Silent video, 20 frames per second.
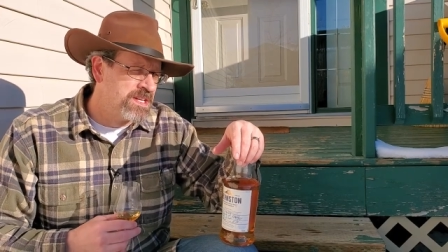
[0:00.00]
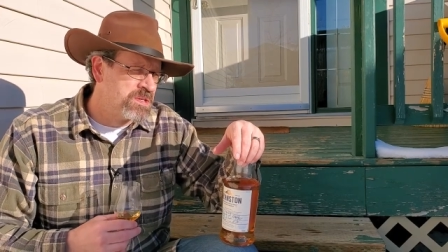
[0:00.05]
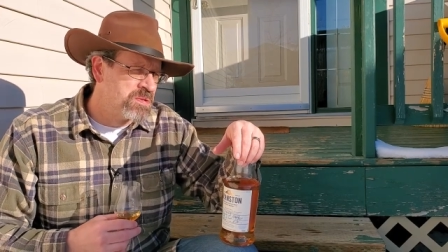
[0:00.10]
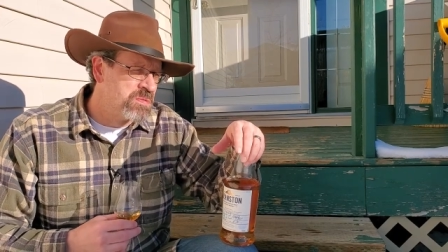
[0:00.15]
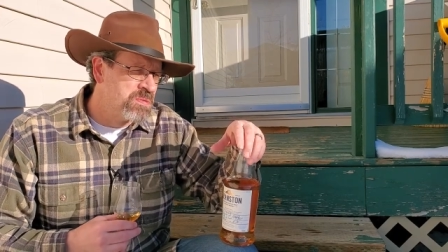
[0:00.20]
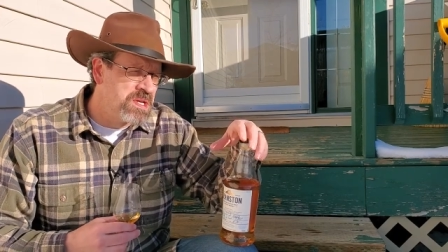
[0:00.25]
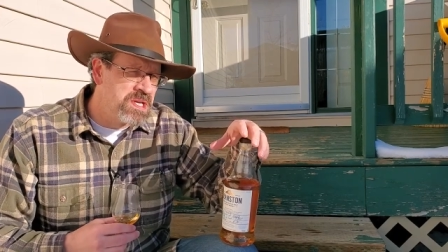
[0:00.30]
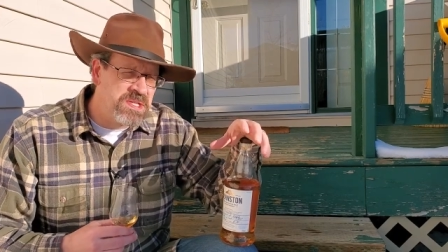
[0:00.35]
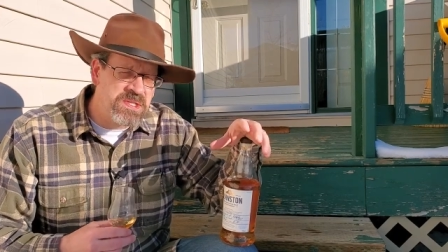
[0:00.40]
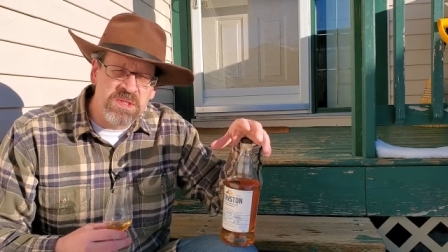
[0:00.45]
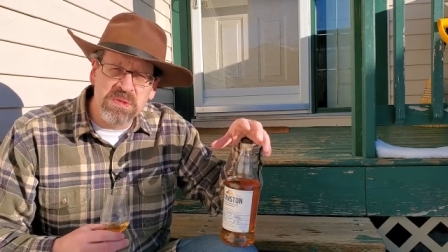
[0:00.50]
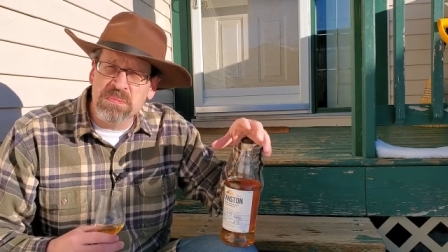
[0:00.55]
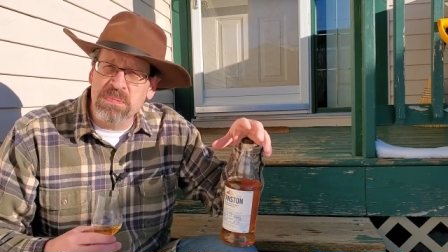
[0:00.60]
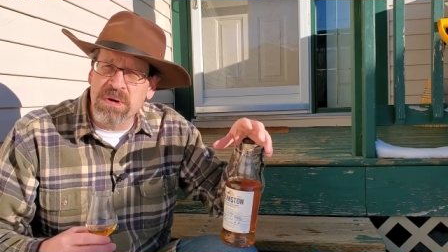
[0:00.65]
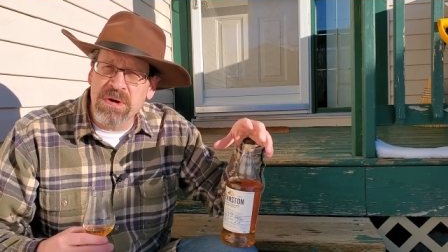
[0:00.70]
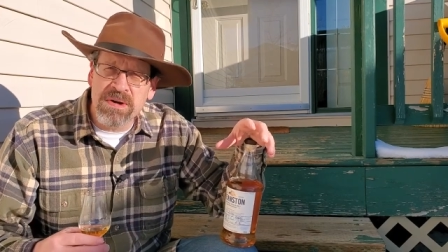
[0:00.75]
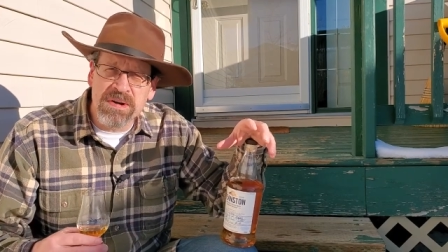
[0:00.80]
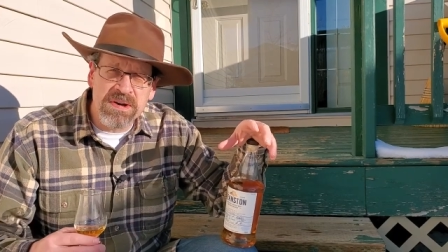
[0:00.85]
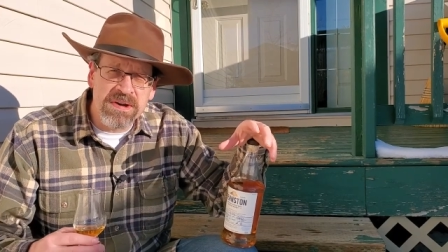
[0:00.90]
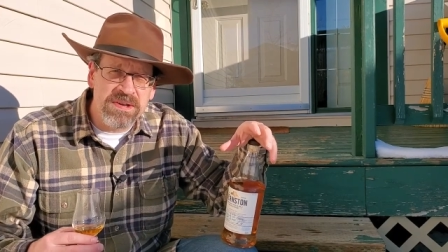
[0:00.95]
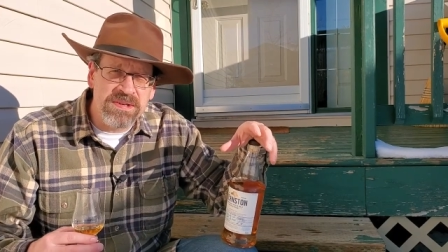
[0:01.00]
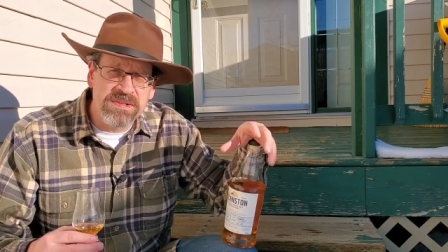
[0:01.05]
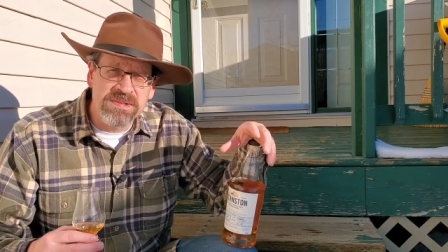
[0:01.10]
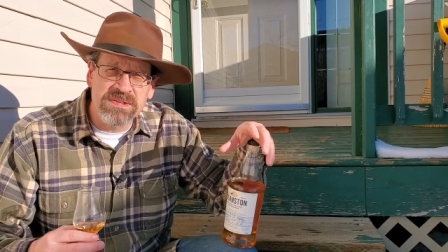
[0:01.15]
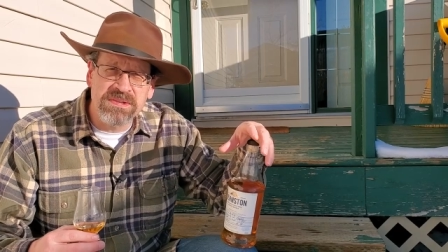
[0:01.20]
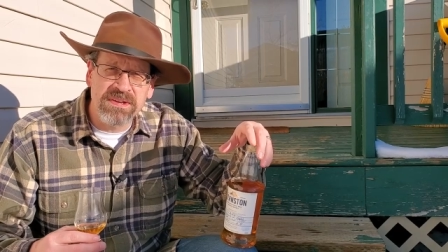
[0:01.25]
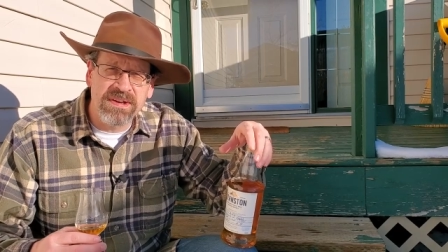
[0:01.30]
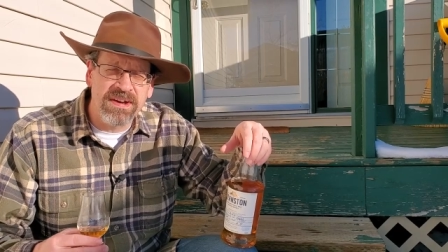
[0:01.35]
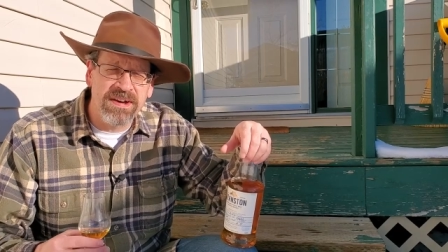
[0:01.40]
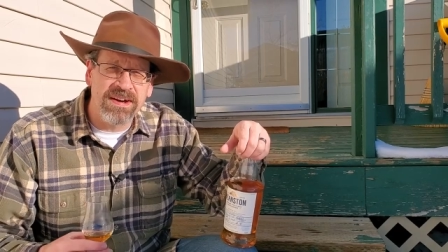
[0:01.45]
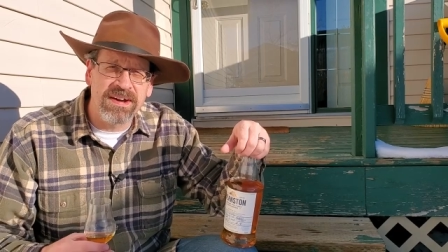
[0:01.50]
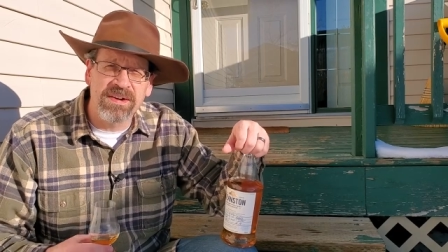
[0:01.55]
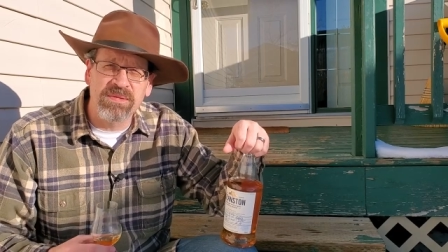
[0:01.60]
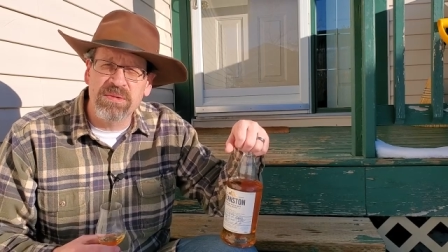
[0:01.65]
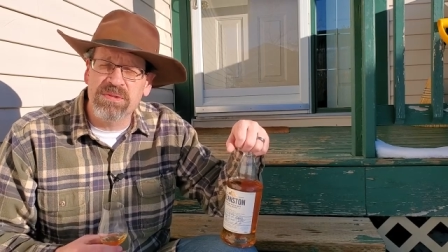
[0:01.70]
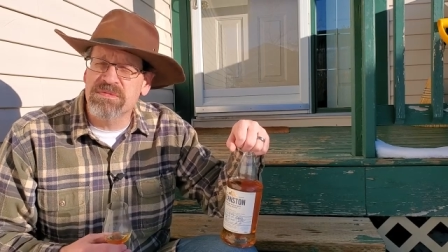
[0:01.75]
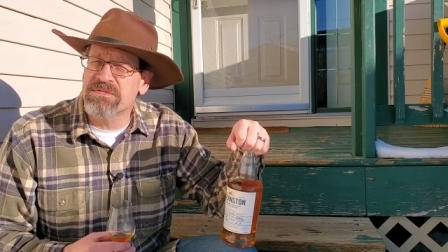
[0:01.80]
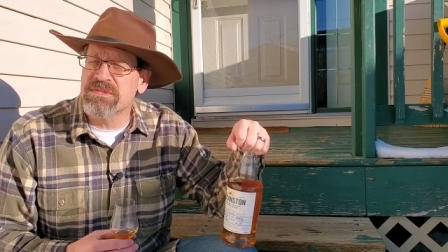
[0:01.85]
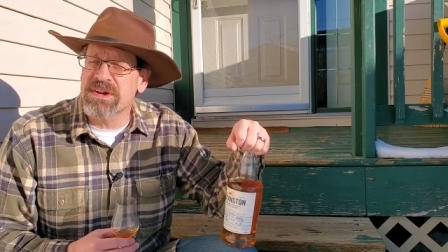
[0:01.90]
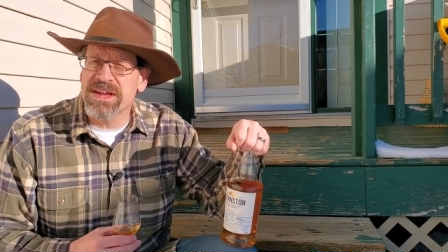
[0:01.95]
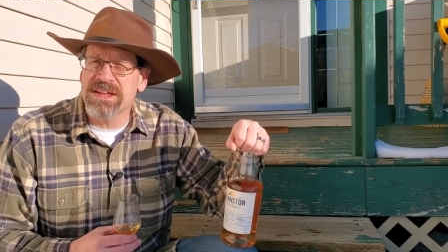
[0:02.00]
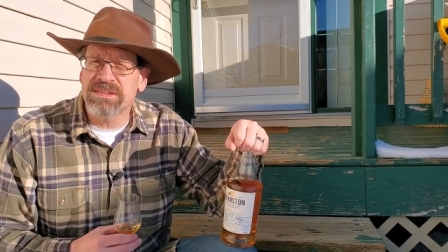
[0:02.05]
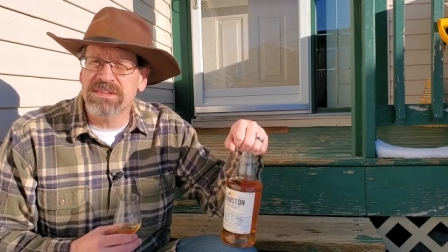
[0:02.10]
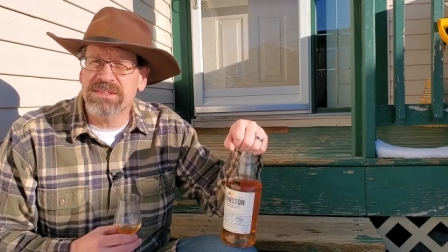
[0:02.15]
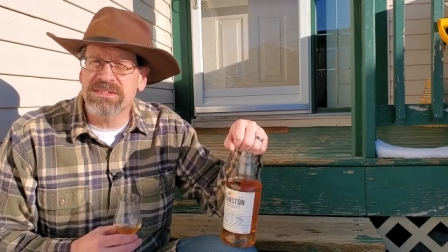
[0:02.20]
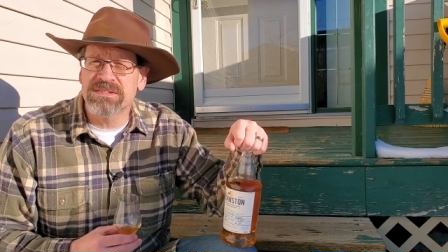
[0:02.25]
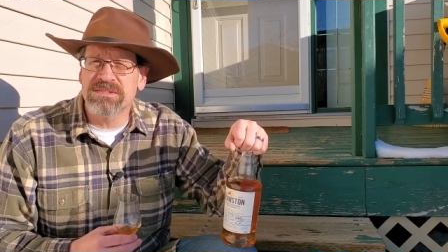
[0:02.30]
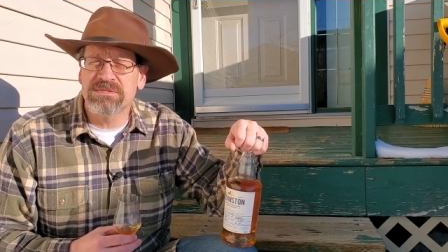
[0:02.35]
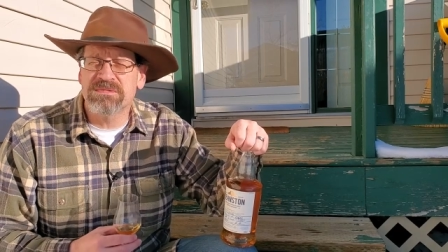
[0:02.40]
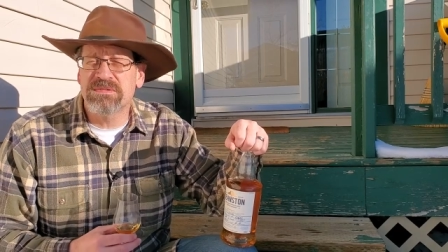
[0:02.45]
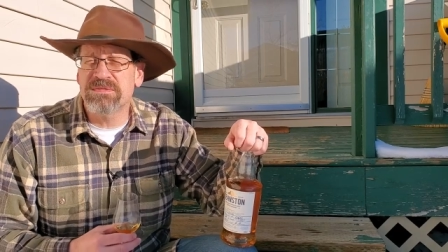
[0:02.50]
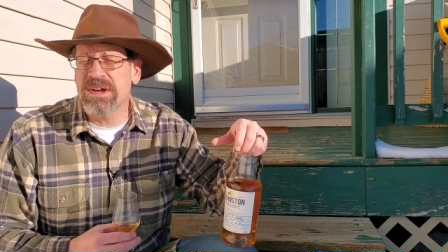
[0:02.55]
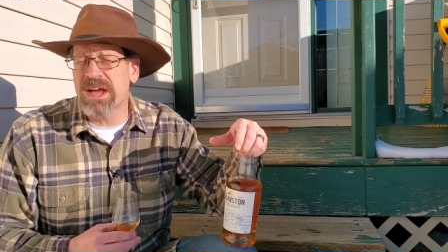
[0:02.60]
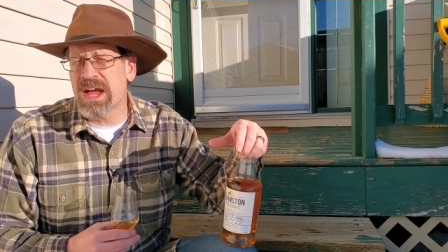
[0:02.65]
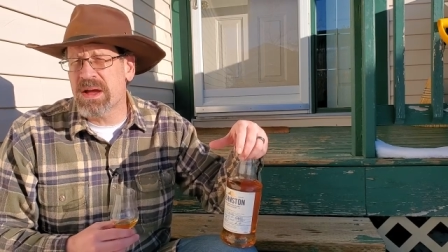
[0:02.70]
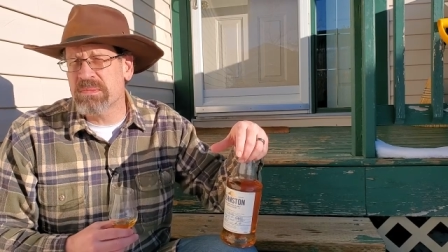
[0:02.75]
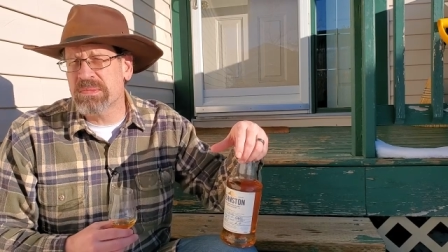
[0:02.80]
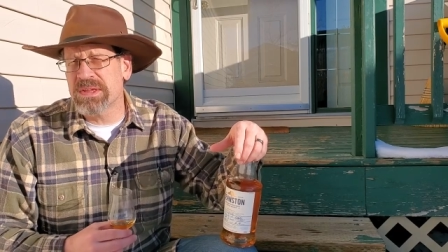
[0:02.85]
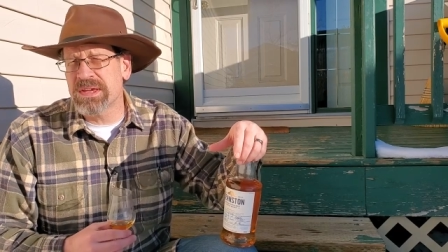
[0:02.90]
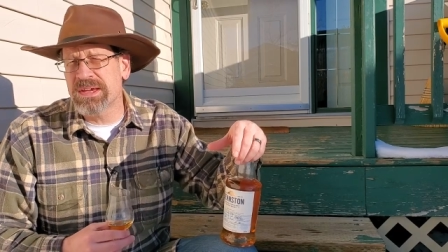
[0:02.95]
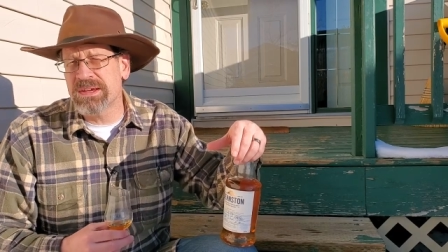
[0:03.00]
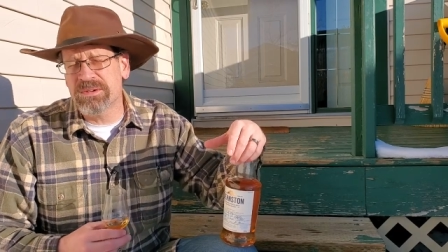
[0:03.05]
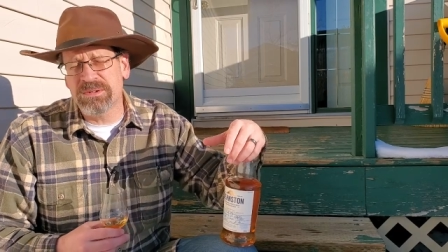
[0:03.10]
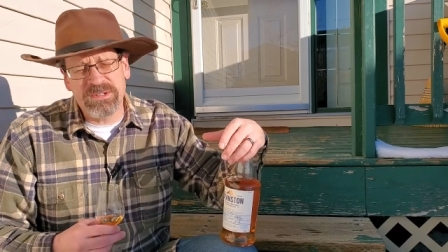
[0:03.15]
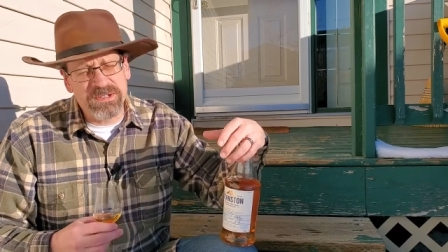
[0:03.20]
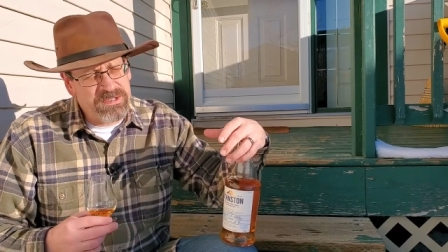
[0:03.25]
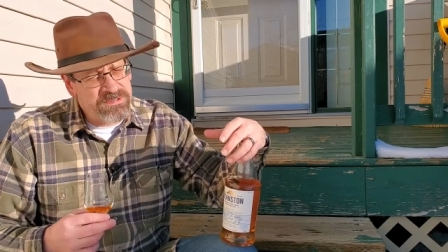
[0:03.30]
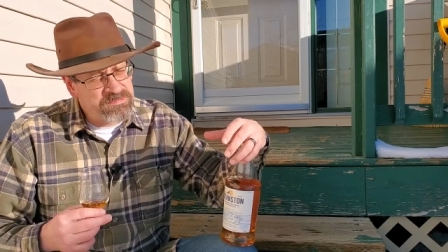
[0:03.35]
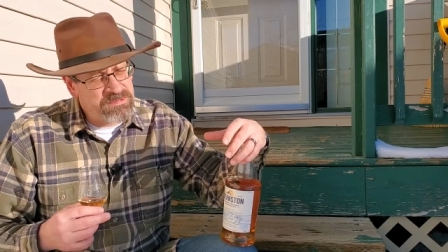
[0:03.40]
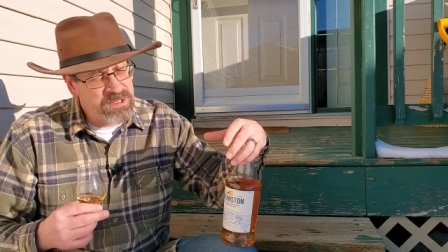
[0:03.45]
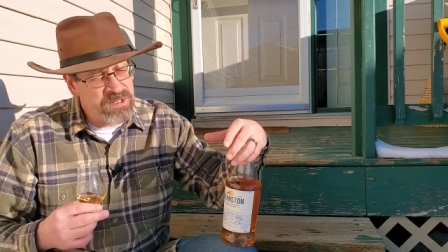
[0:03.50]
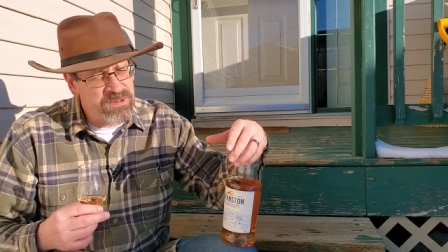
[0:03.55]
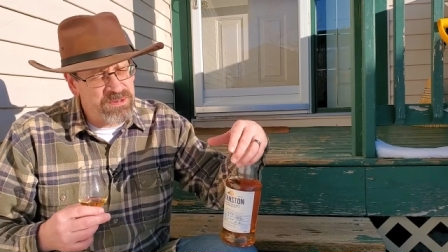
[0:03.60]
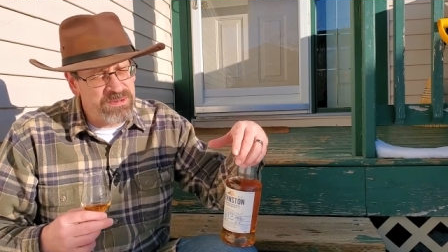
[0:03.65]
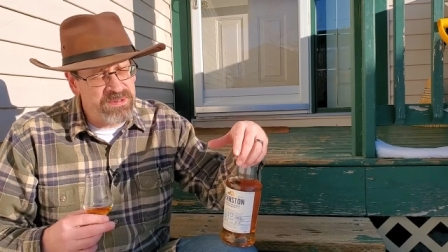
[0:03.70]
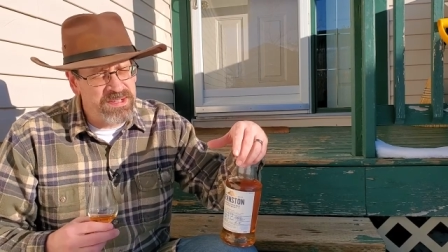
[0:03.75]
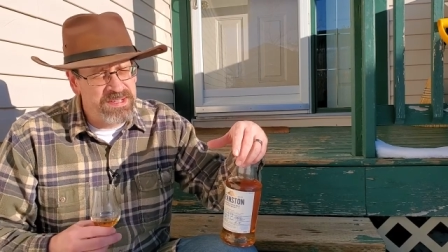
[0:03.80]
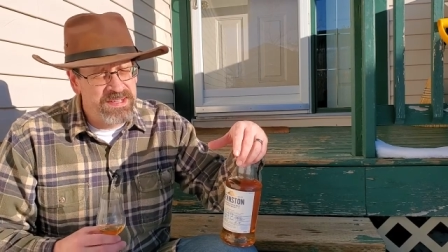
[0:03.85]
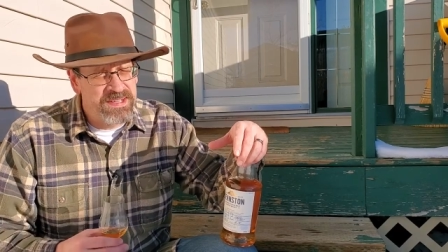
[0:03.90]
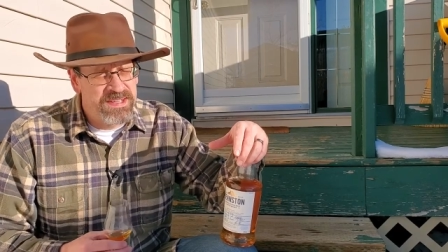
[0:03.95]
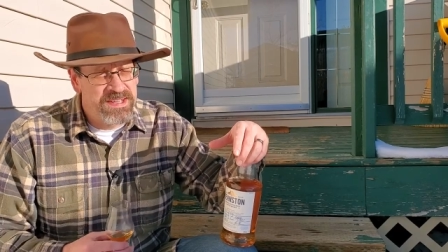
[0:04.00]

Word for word: reason to pause uh, with friends, family, or, you know,